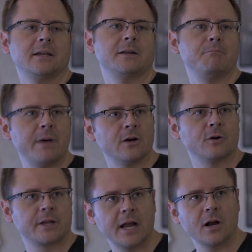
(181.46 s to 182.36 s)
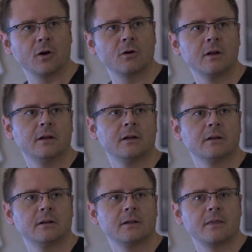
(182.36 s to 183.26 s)
get better care
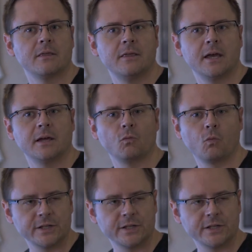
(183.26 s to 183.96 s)
than